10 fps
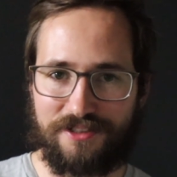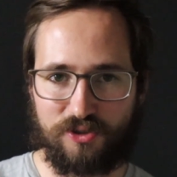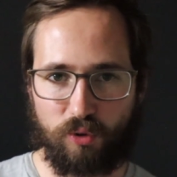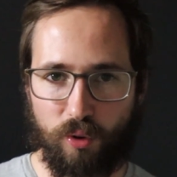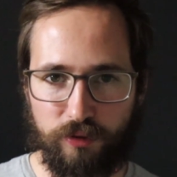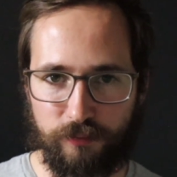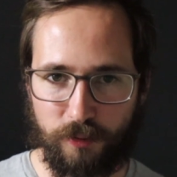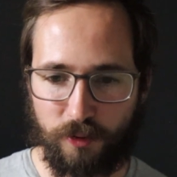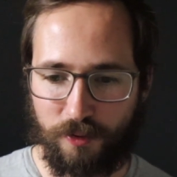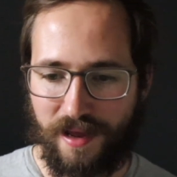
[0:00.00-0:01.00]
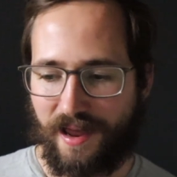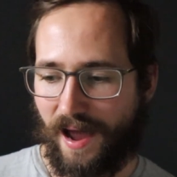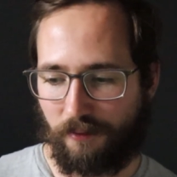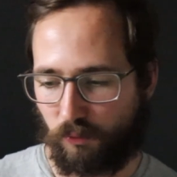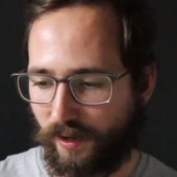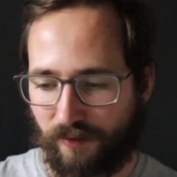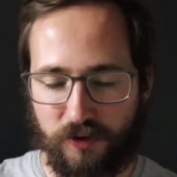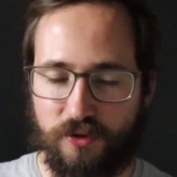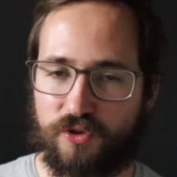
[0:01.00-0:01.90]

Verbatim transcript: scroll through whatever you